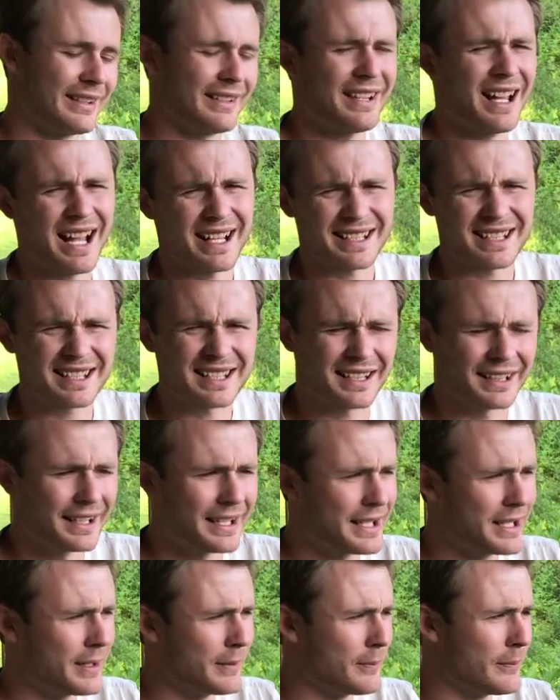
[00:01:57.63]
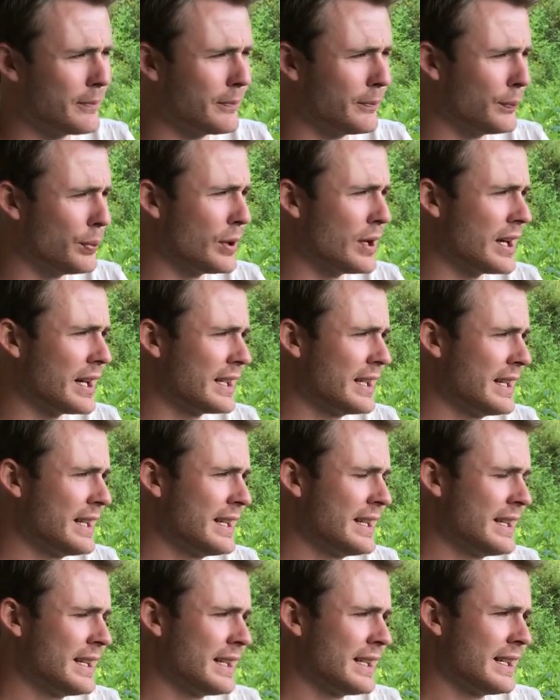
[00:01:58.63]
Not slim, but
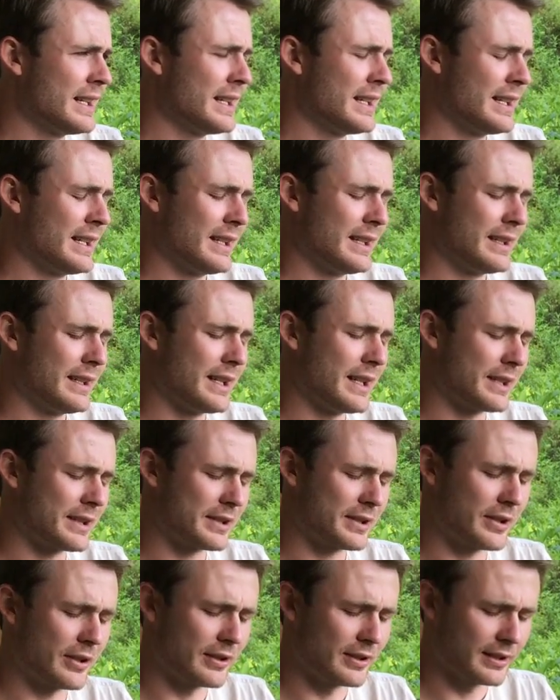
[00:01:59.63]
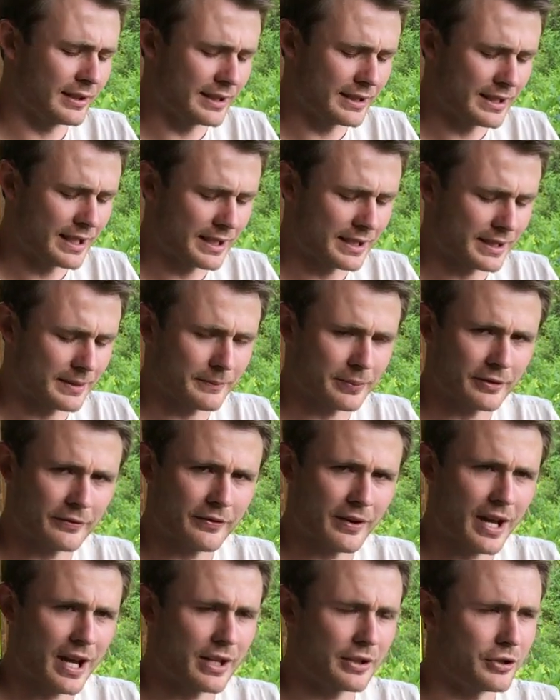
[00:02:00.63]
it certainly doesn't
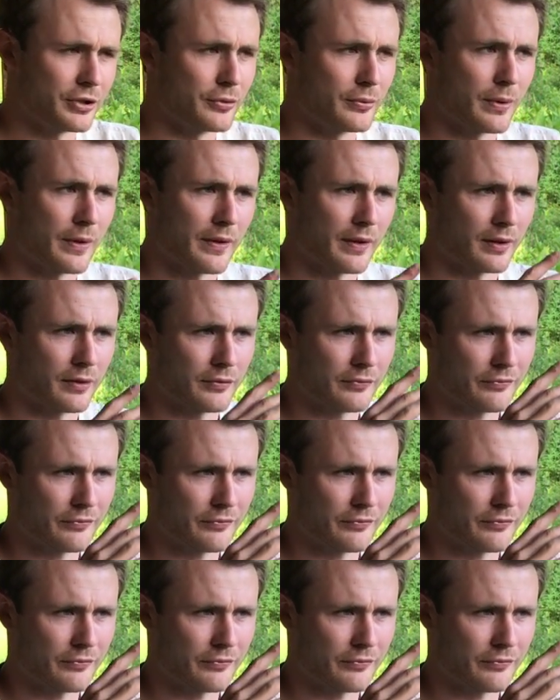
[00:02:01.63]
provide you with a